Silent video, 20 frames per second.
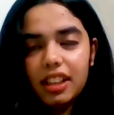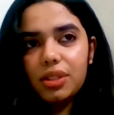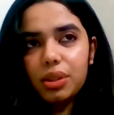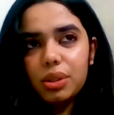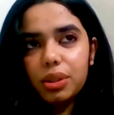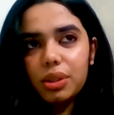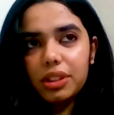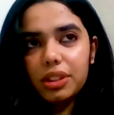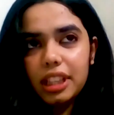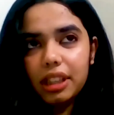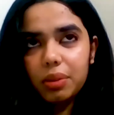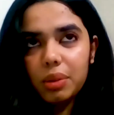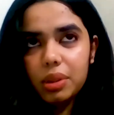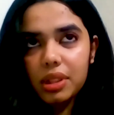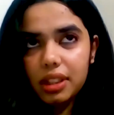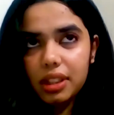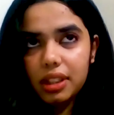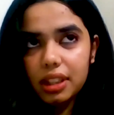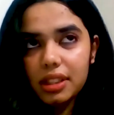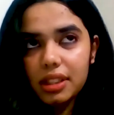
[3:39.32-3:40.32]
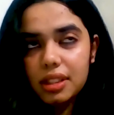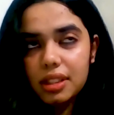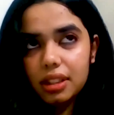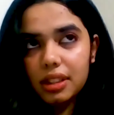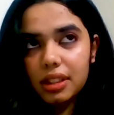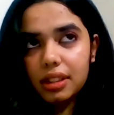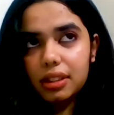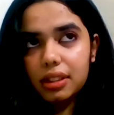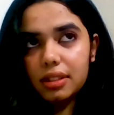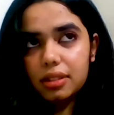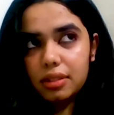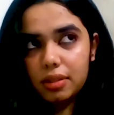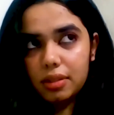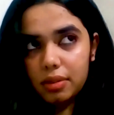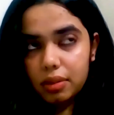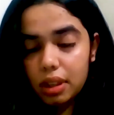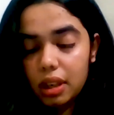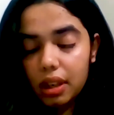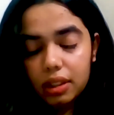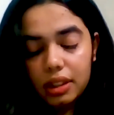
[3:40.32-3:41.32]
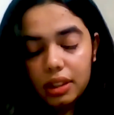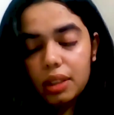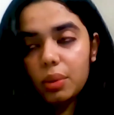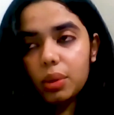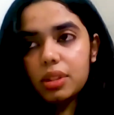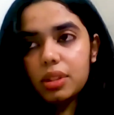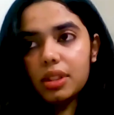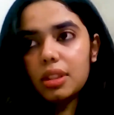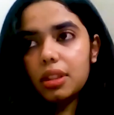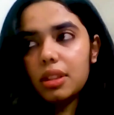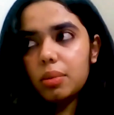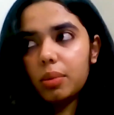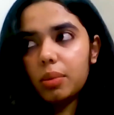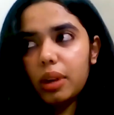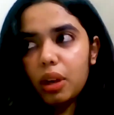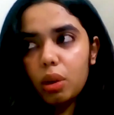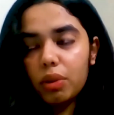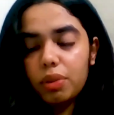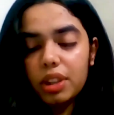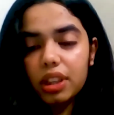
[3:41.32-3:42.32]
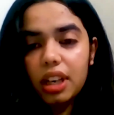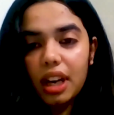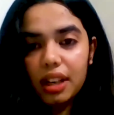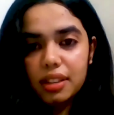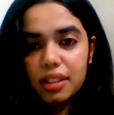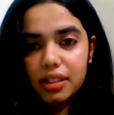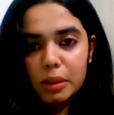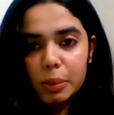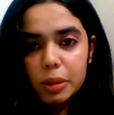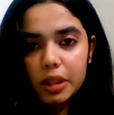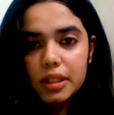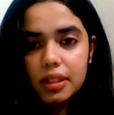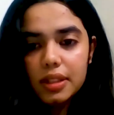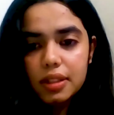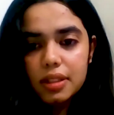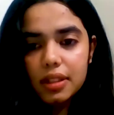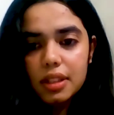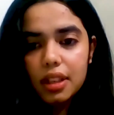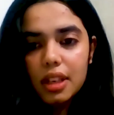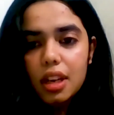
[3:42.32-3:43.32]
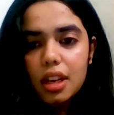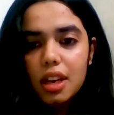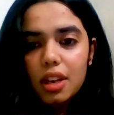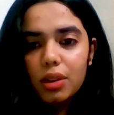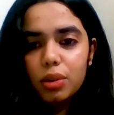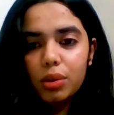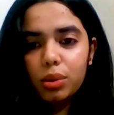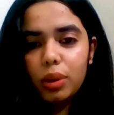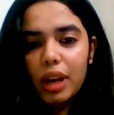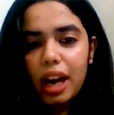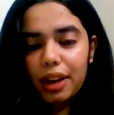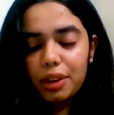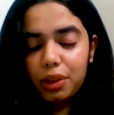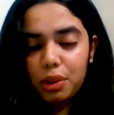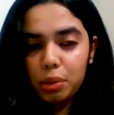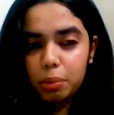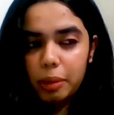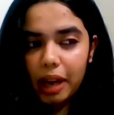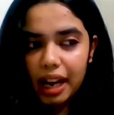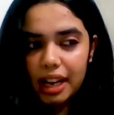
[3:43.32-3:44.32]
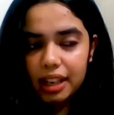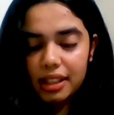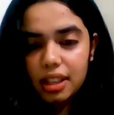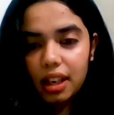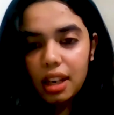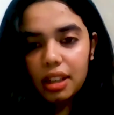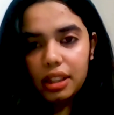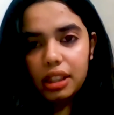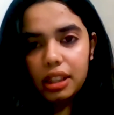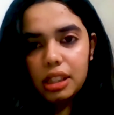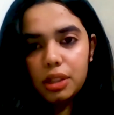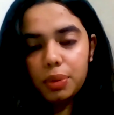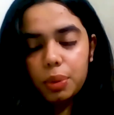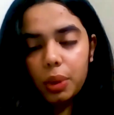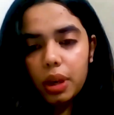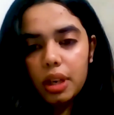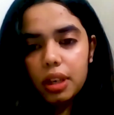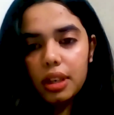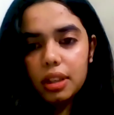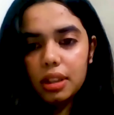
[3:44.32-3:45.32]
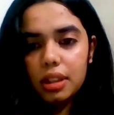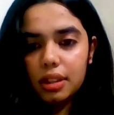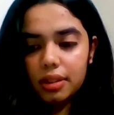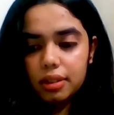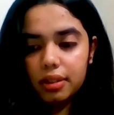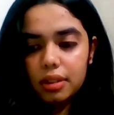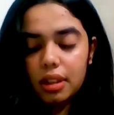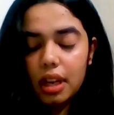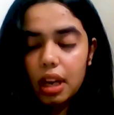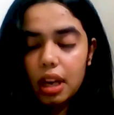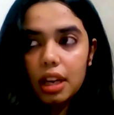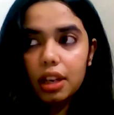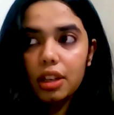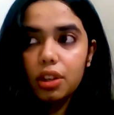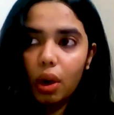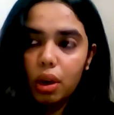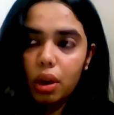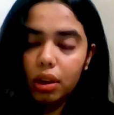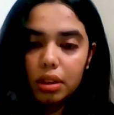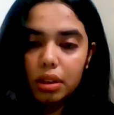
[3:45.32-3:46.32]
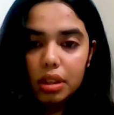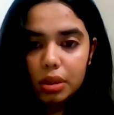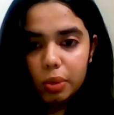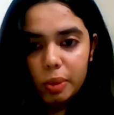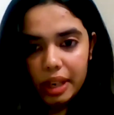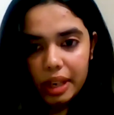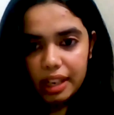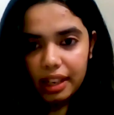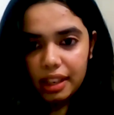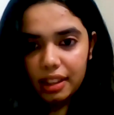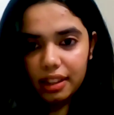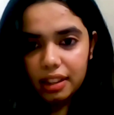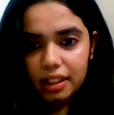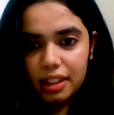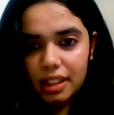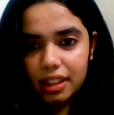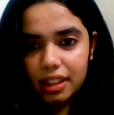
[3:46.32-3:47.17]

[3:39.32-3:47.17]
So there was one of our customers who had to buy saris for her daughter's wedding.